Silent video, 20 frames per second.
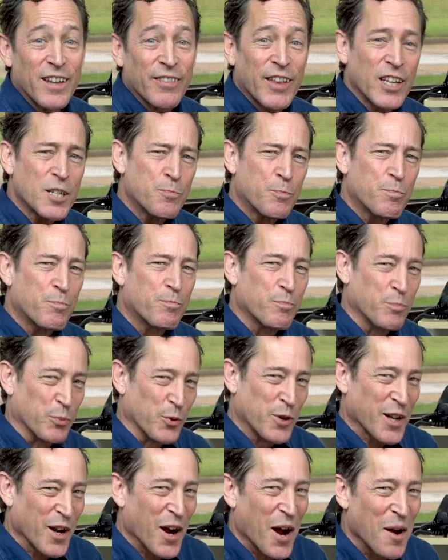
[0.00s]
That's
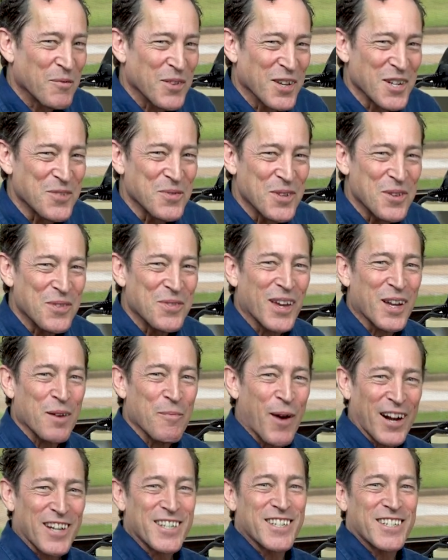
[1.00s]
pretty obvious when you think
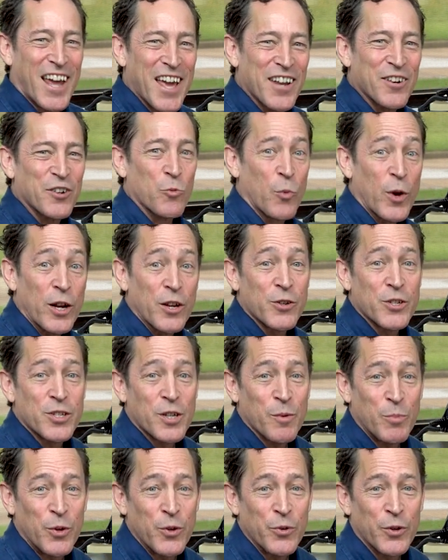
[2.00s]
about a standard Windows
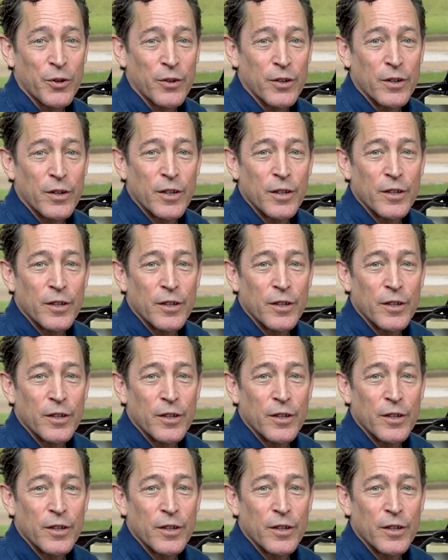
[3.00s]
computer.